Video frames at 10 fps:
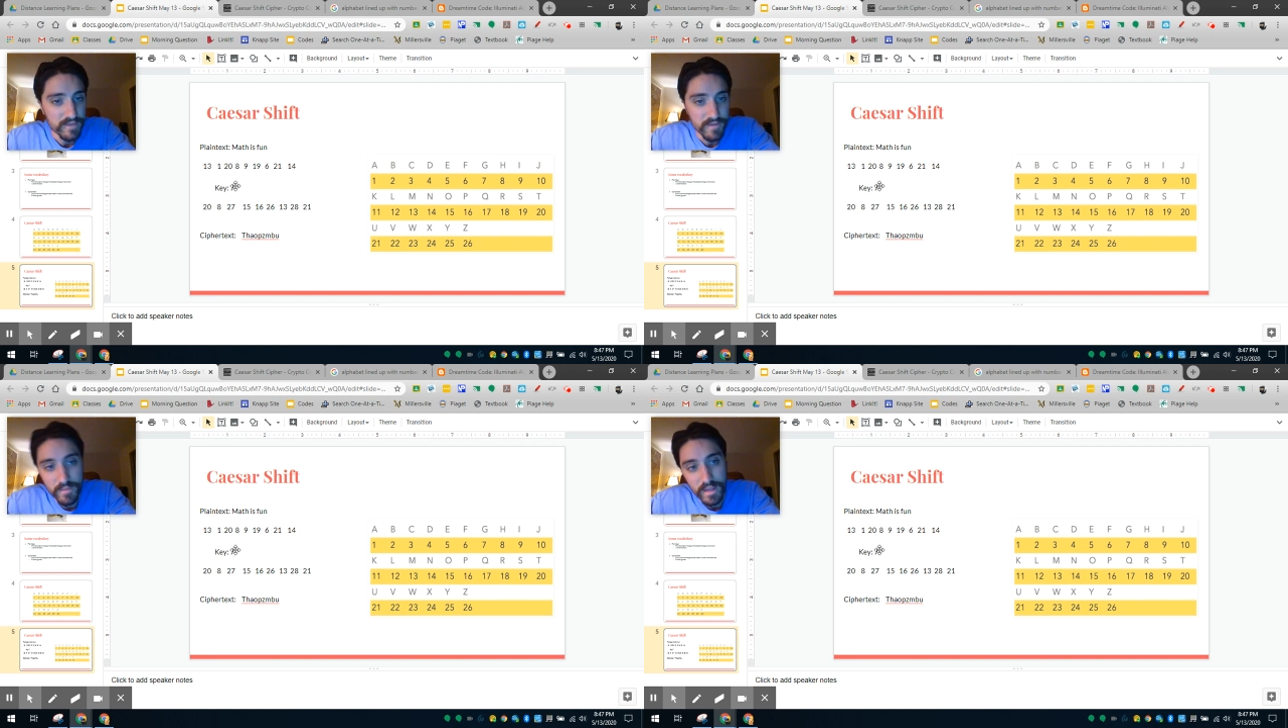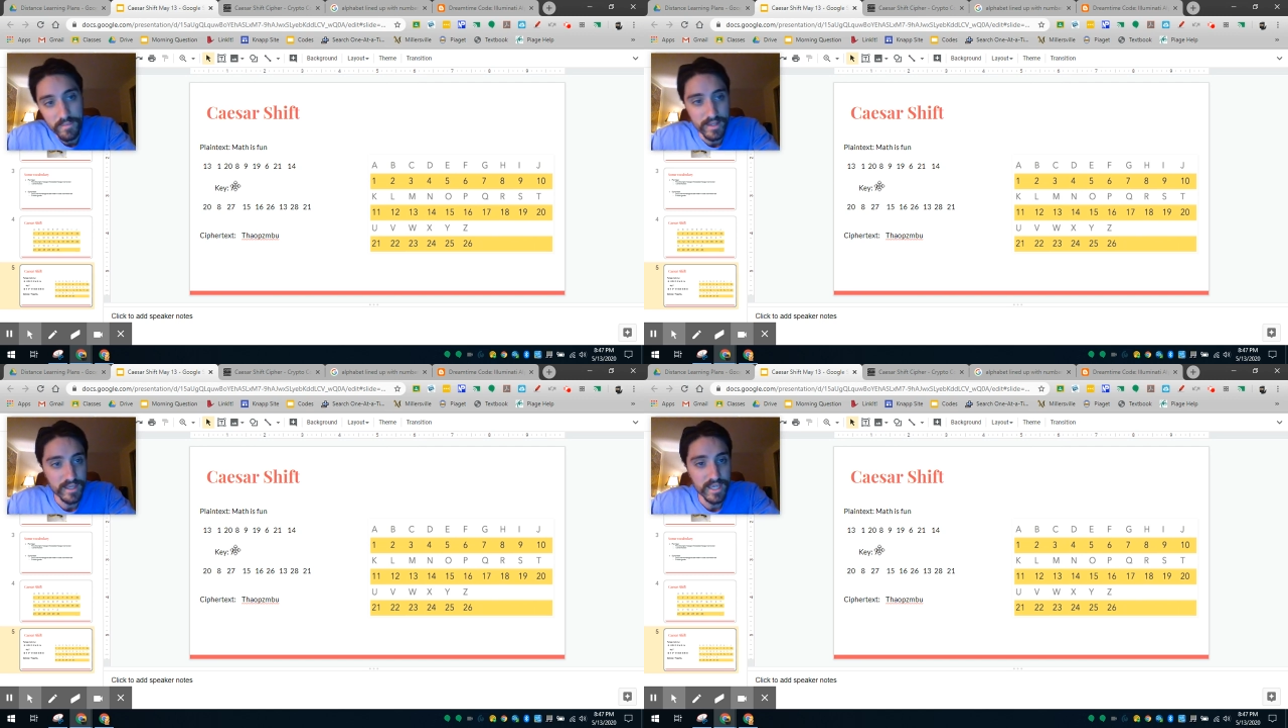if I made
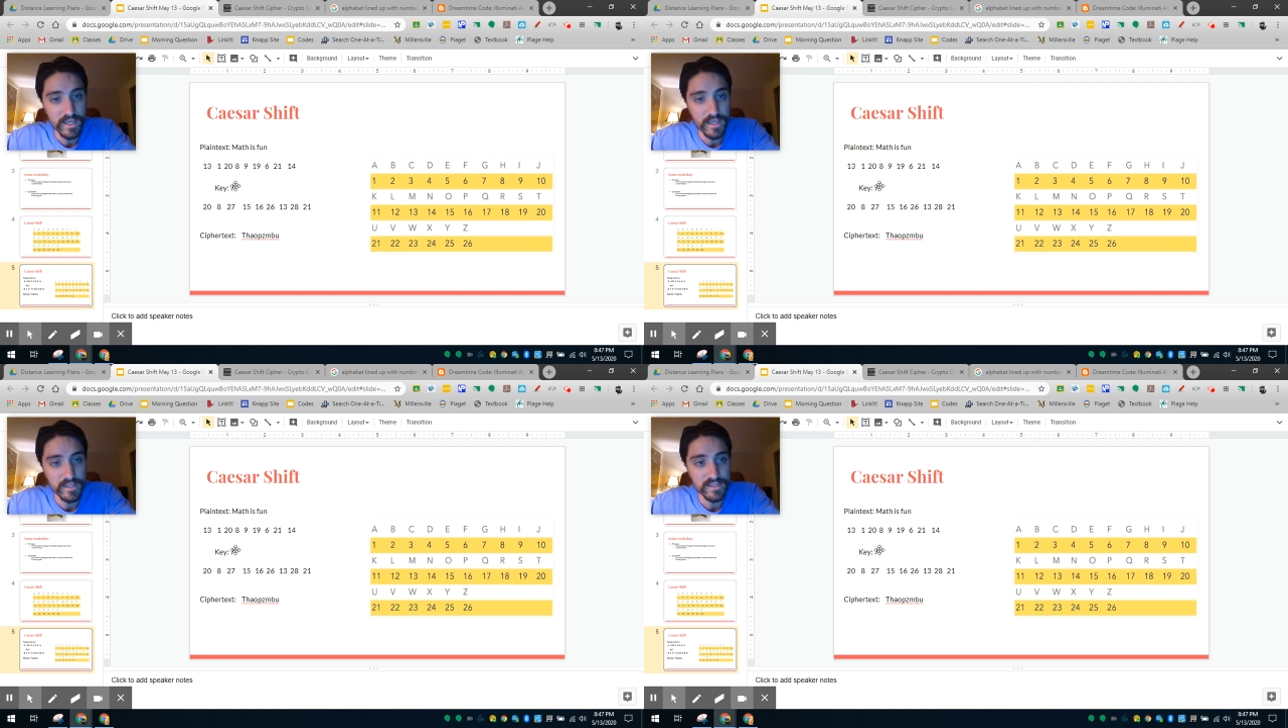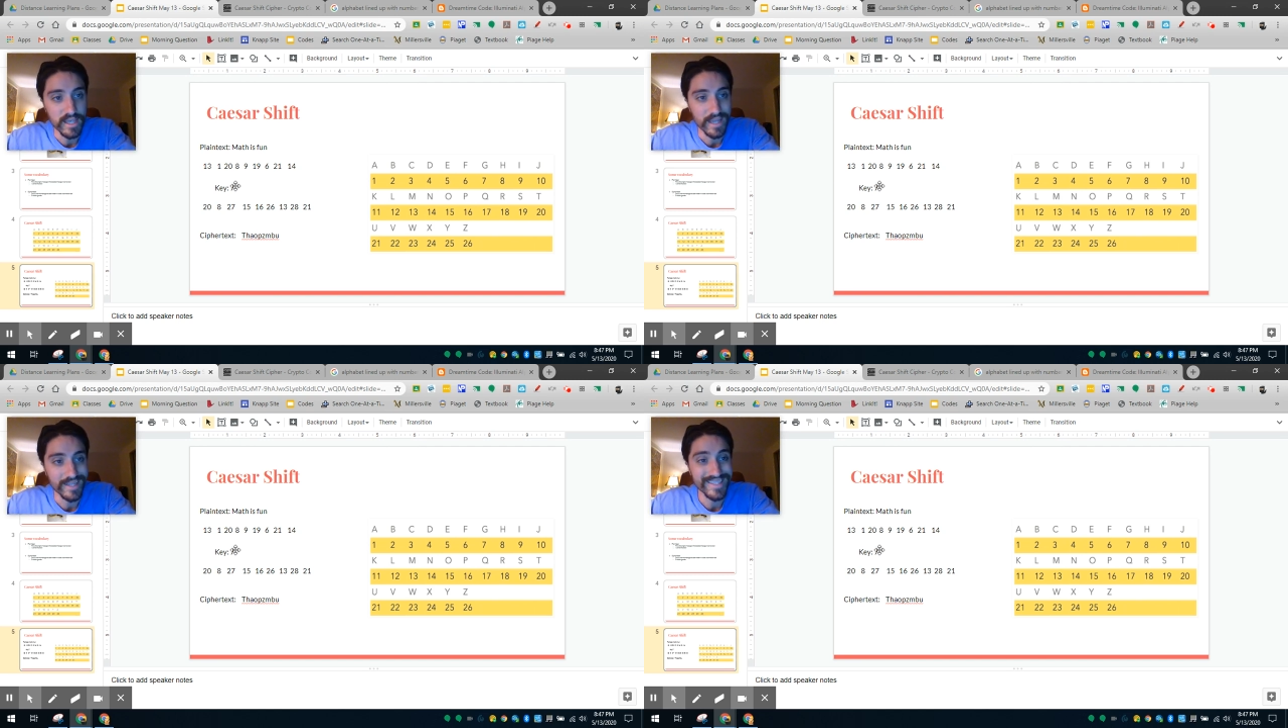my key
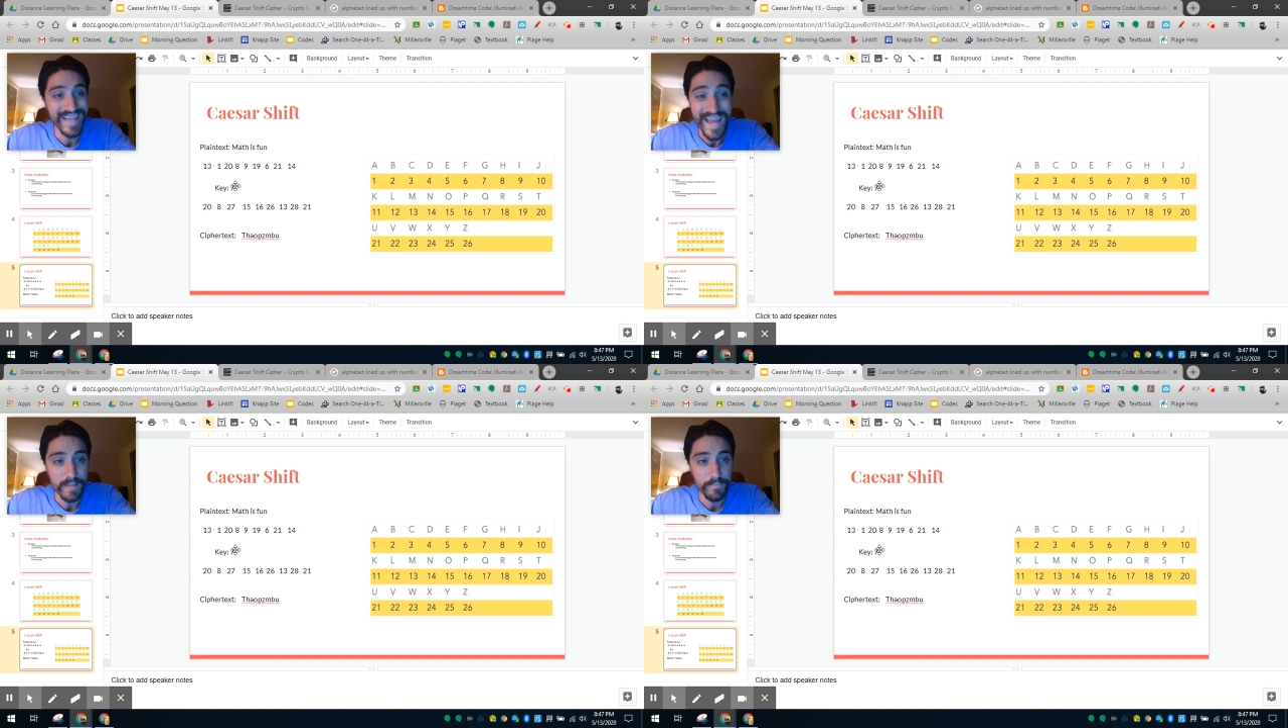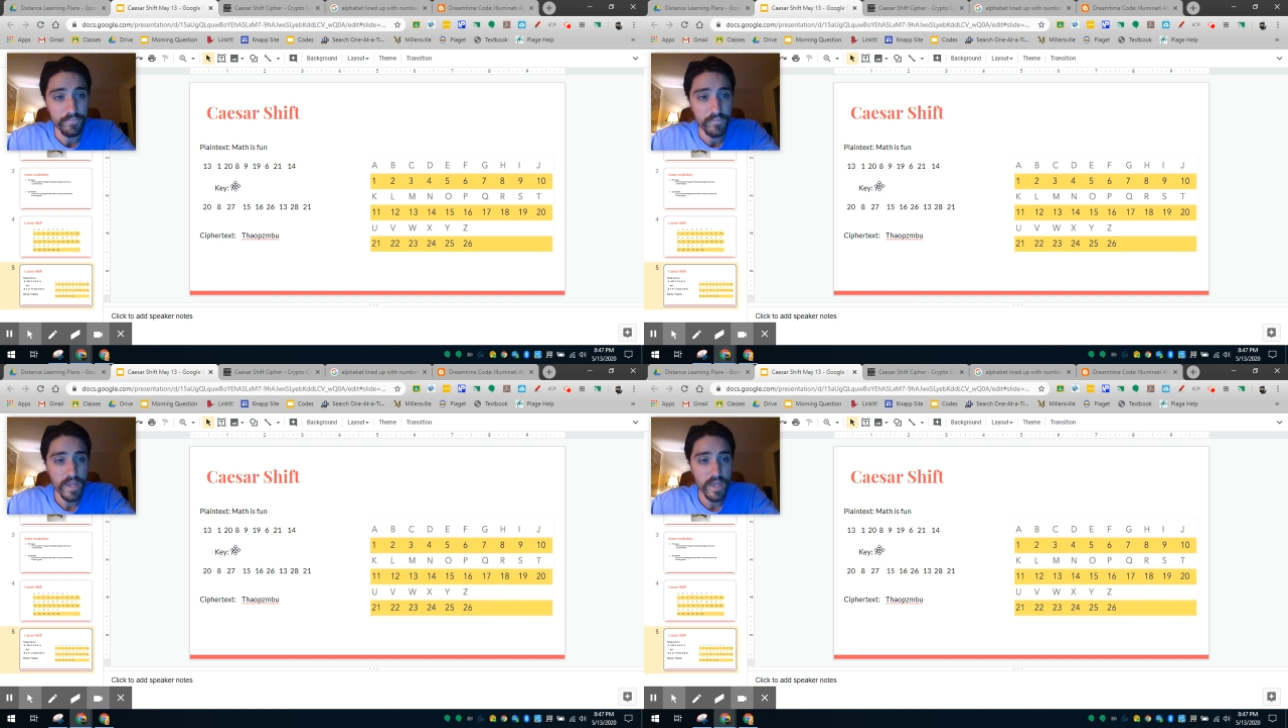say 10,